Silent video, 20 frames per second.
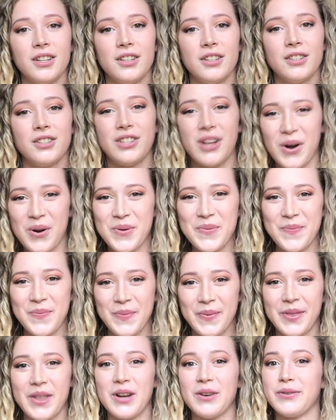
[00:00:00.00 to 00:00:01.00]
So,
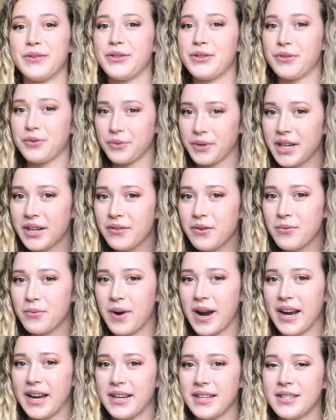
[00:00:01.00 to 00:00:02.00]
there's 3 different
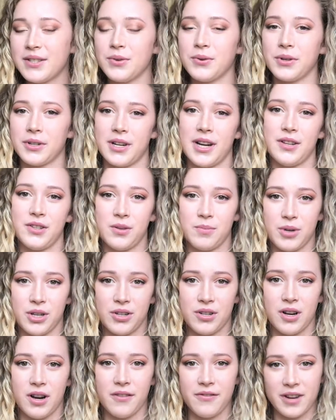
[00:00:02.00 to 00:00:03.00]
ways to organize your
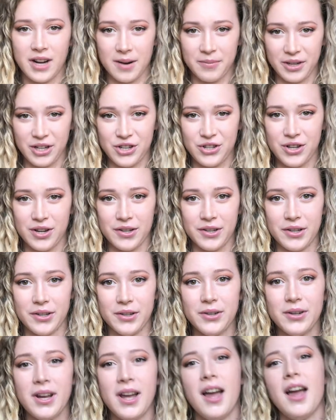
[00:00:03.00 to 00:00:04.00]
bookshelf that I'm going to show
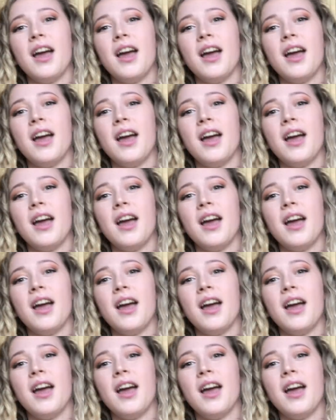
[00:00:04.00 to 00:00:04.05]
you.